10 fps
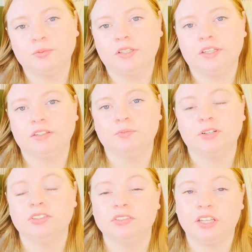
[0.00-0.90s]
clay is
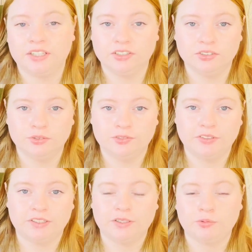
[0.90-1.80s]
much lighter, so I
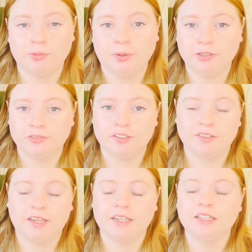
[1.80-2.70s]
feel like that would be better for this
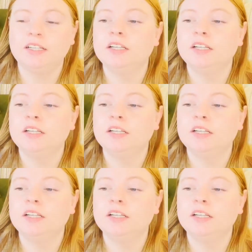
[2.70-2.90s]
hat.